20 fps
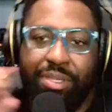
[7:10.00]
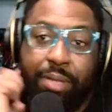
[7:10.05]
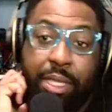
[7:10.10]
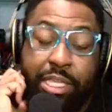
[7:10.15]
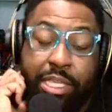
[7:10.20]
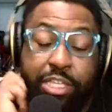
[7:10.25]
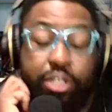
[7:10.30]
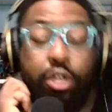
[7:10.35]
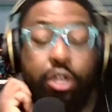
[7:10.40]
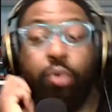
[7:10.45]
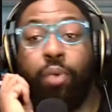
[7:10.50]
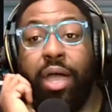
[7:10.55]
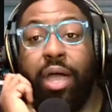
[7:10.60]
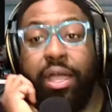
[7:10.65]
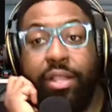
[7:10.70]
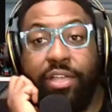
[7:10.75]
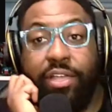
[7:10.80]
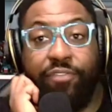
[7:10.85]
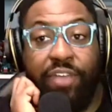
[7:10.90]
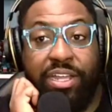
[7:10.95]
you know
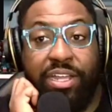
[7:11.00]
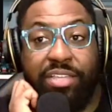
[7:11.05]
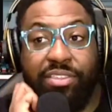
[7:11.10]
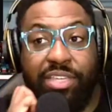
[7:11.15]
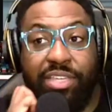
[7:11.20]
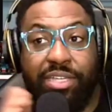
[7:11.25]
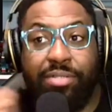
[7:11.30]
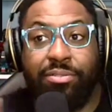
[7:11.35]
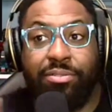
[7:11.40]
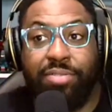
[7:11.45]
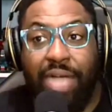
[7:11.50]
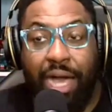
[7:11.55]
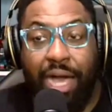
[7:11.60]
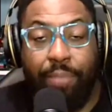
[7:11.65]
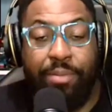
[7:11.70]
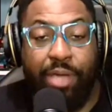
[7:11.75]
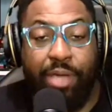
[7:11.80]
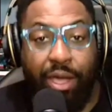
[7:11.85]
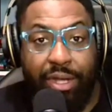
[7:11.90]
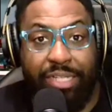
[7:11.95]
what? If anything,
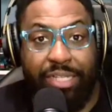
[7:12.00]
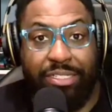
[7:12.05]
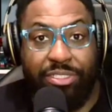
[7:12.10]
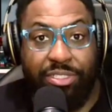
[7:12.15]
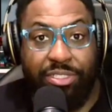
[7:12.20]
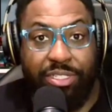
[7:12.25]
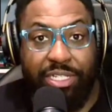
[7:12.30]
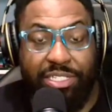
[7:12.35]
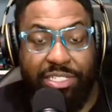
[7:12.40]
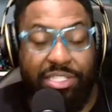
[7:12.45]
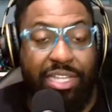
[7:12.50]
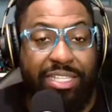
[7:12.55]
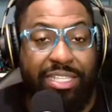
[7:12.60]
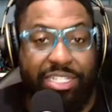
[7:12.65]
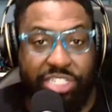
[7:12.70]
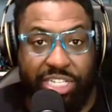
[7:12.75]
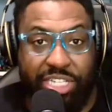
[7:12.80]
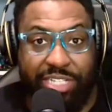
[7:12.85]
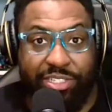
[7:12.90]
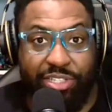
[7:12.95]
I'll be honest. It's not
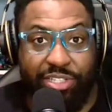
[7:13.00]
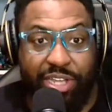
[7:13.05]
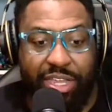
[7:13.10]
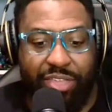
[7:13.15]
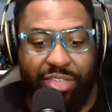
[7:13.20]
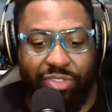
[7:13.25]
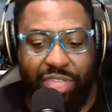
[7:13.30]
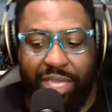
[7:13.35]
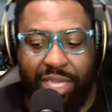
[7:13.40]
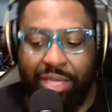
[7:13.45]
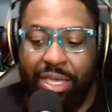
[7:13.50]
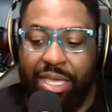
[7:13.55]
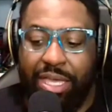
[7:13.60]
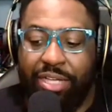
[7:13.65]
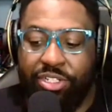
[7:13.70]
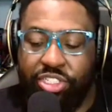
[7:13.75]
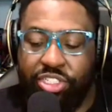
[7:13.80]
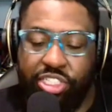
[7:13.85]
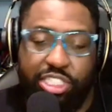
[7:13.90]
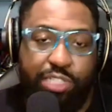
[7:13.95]
that she hasn't done anything.
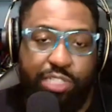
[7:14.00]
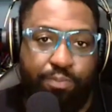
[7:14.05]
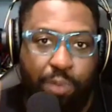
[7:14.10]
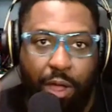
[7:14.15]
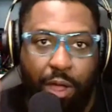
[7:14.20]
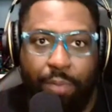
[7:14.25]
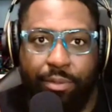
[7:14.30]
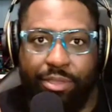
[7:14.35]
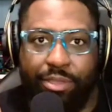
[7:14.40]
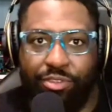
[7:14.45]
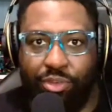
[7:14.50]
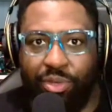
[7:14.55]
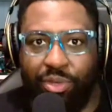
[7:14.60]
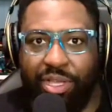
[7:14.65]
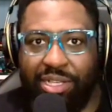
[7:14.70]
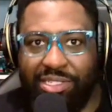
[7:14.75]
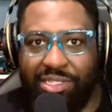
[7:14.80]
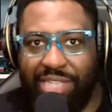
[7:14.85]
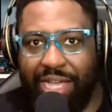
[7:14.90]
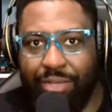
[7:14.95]
She's probably
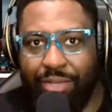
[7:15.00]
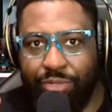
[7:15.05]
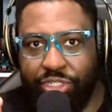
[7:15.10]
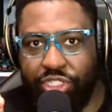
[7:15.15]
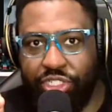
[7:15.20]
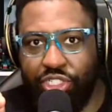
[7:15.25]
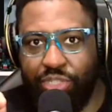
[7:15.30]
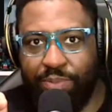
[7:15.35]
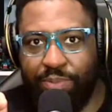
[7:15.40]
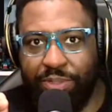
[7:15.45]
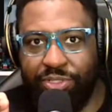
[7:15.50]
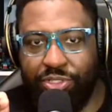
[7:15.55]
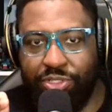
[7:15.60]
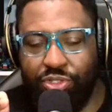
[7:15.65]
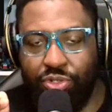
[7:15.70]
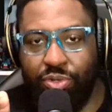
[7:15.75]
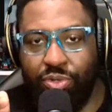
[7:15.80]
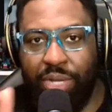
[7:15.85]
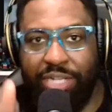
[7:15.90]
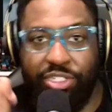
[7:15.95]
doing exactly what she's supposed to
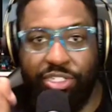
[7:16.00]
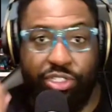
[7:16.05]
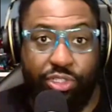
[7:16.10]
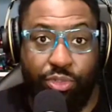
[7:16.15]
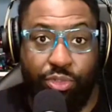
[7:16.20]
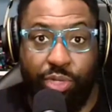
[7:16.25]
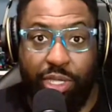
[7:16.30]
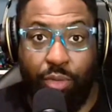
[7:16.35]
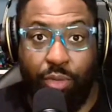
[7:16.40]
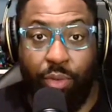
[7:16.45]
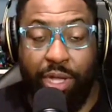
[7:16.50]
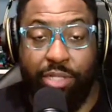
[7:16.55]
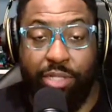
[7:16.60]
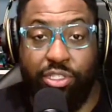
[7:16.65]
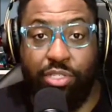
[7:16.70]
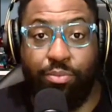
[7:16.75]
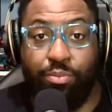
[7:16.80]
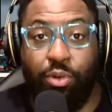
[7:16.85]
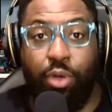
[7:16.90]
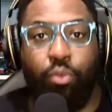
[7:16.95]
do, and she's doing it well
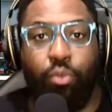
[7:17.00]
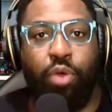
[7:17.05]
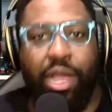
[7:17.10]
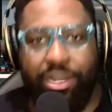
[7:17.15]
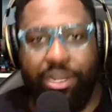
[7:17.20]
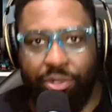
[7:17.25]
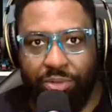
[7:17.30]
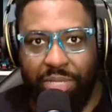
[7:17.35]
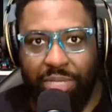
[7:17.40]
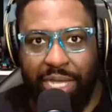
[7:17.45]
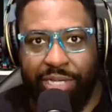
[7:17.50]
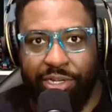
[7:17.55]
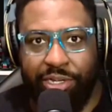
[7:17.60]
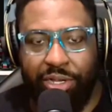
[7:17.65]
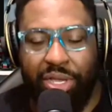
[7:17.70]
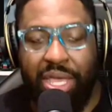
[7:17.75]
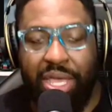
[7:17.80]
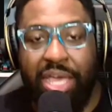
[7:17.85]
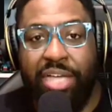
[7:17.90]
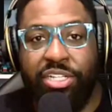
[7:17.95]
to the point where I don't like
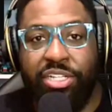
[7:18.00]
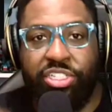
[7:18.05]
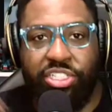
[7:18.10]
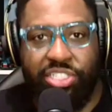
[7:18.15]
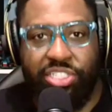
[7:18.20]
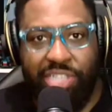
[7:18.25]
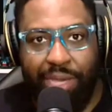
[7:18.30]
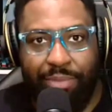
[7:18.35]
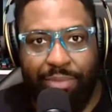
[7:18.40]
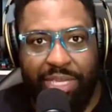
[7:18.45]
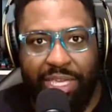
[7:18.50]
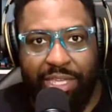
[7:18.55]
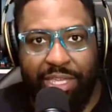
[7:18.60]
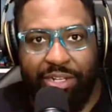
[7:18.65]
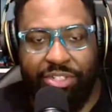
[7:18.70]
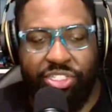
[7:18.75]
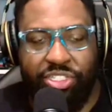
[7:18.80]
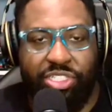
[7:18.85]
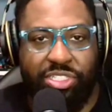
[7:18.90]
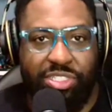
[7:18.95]
her. She's coming
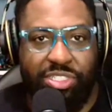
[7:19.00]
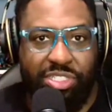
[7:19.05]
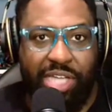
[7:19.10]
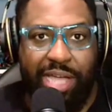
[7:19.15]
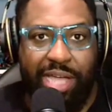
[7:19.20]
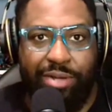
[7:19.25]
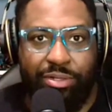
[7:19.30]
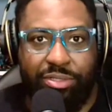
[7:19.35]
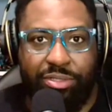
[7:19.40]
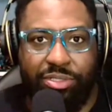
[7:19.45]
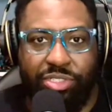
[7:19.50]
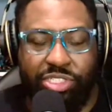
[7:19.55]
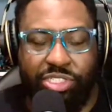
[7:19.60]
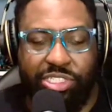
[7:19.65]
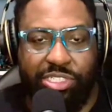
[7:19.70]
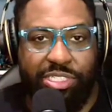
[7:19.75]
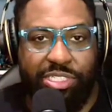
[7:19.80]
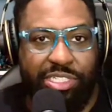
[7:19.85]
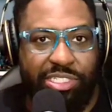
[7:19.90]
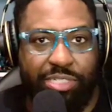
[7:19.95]
in. She's entitled.
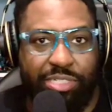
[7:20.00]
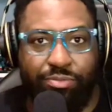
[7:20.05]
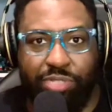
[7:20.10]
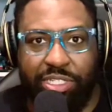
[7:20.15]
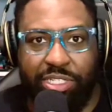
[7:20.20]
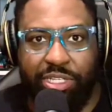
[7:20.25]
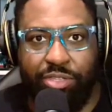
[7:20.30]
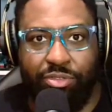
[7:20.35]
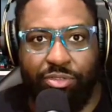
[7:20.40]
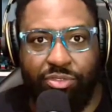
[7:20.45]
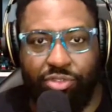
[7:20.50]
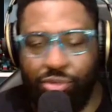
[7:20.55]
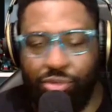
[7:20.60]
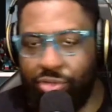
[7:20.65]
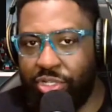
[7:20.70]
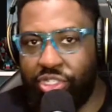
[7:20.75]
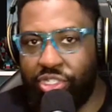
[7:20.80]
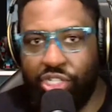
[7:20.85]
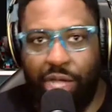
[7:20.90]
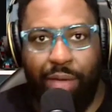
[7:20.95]
She doesn't really do
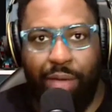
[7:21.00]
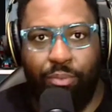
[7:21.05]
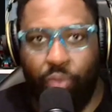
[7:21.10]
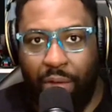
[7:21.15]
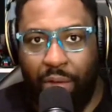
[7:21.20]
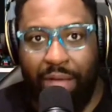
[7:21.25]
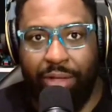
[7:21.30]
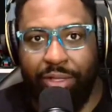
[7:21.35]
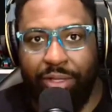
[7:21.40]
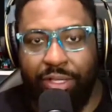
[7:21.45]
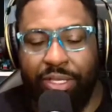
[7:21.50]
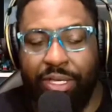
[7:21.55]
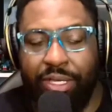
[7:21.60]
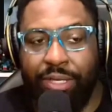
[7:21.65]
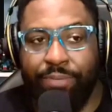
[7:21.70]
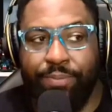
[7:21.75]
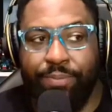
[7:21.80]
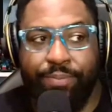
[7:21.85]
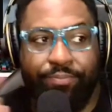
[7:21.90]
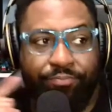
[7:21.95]
the job well.
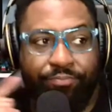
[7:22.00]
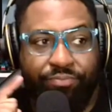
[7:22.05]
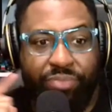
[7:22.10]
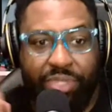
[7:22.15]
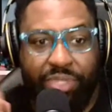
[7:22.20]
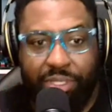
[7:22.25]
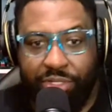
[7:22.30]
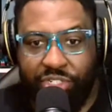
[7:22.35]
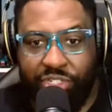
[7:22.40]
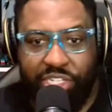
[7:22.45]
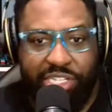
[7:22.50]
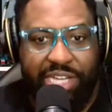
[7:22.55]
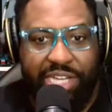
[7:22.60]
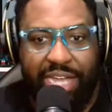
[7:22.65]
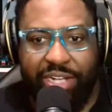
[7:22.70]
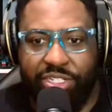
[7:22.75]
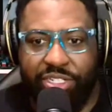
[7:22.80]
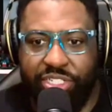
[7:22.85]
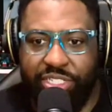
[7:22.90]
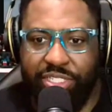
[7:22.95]
She
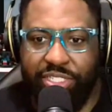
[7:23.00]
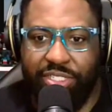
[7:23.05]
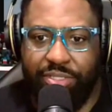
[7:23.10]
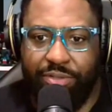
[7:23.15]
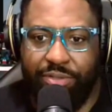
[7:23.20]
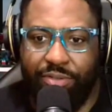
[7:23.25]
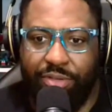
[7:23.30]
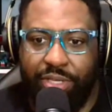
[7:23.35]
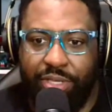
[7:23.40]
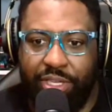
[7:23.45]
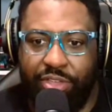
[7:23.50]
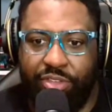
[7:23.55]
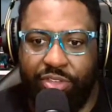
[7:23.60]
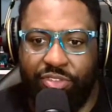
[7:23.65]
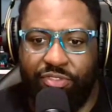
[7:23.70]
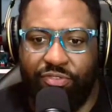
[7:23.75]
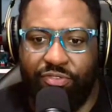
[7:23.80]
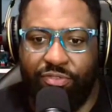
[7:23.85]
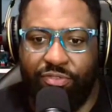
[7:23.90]
kind of just is,